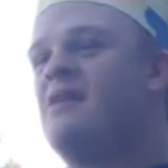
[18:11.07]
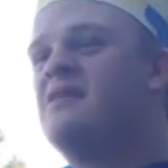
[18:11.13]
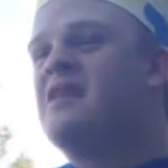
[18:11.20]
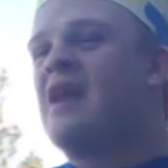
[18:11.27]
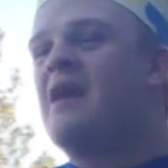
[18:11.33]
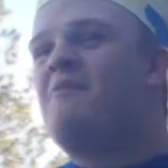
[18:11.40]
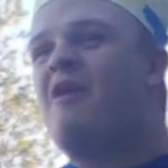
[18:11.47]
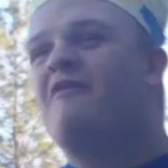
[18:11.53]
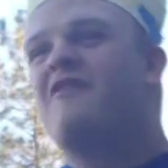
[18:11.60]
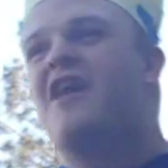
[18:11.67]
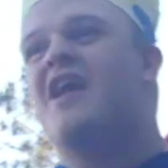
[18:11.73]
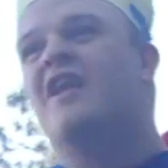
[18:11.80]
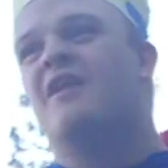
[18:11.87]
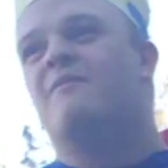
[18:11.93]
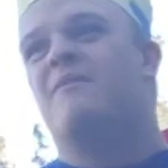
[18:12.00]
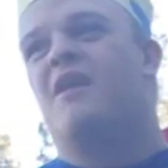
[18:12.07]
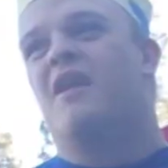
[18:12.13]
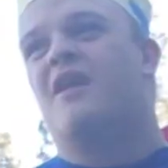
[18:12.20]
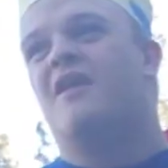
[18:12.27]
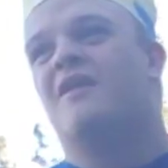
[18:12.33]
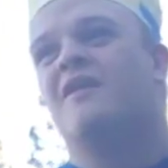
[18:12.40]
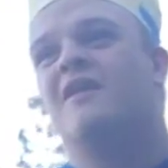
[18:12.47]
a type of
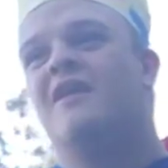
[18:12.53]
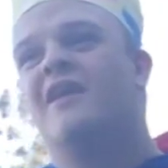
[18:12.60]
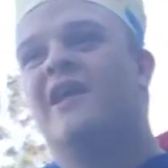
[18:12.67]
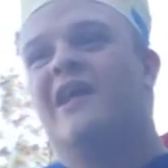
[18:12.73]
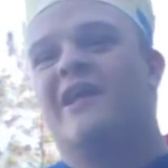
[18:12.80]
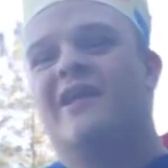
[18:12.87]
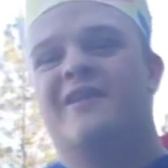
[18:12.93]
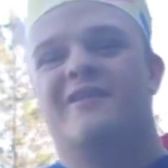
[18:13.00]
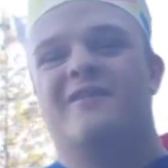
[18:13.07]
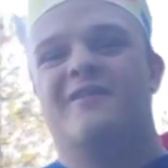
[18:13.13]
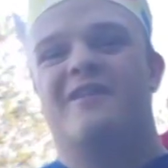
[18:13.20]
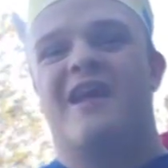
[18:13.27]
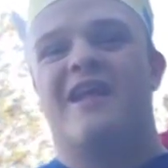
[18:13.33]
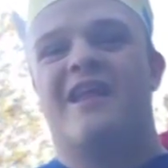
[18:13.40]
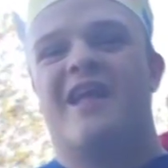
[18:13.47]
enemy that